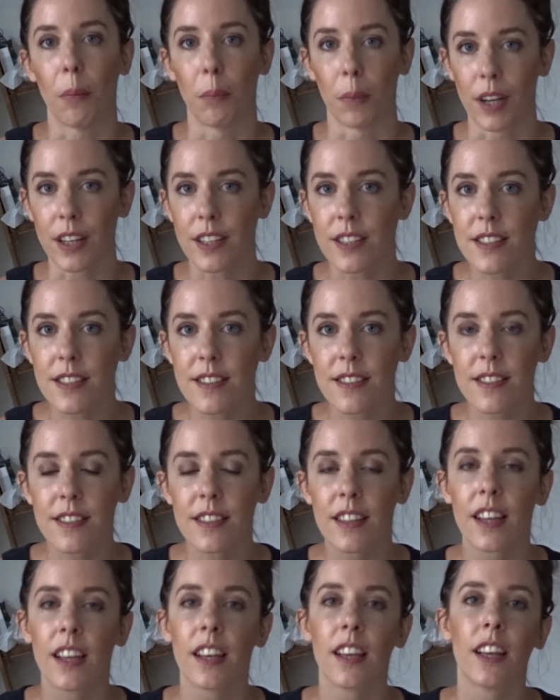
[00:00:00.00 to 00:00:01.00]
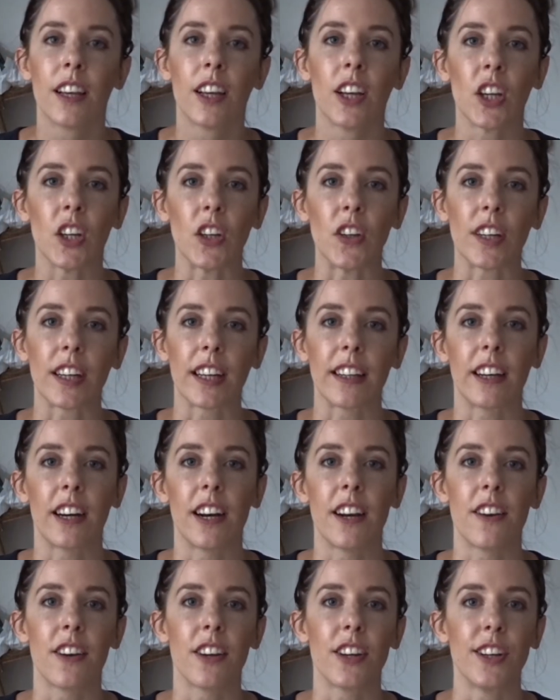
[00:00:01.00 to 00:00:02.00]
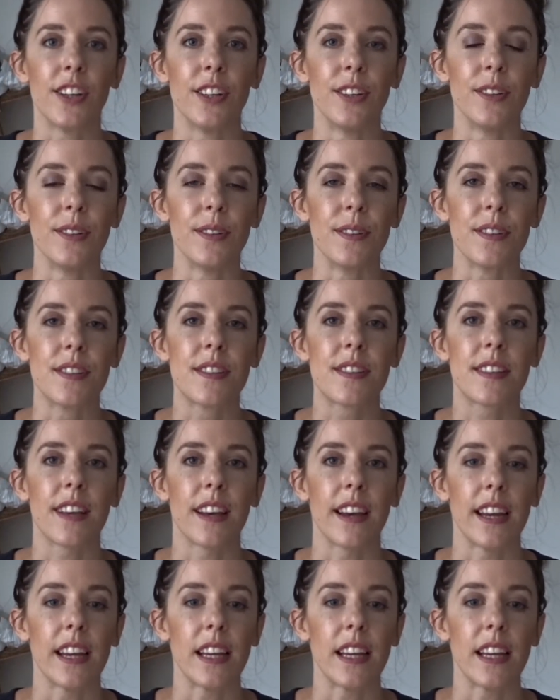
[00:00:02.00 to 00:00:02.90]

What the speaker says: must. You can either use a